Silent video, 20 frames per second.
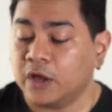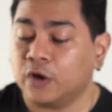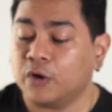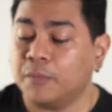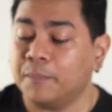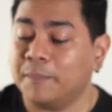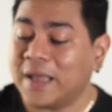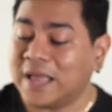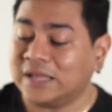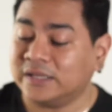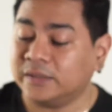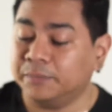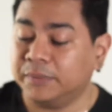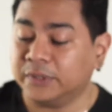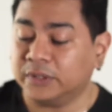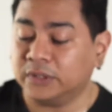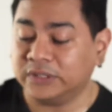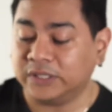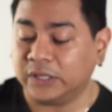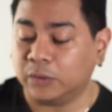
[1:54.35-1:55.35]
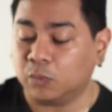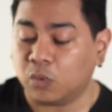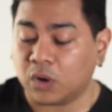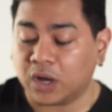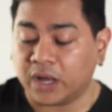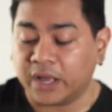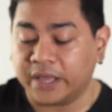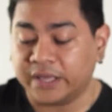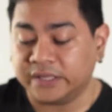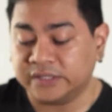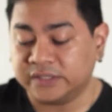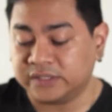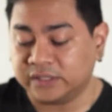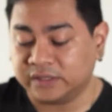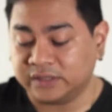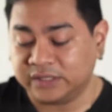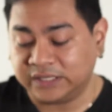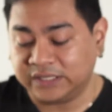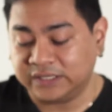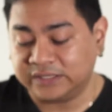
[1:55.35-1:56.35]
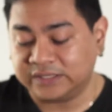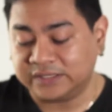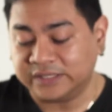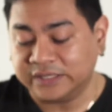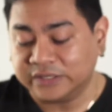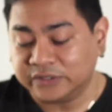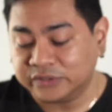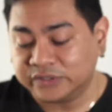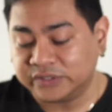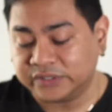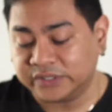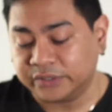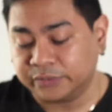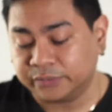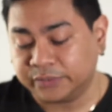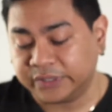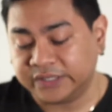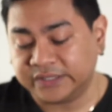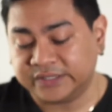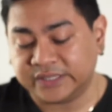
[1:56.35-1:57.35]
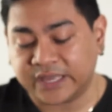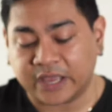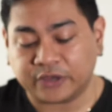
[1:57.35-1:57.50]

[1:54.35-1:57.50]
Compatibility wise, the SteelSeries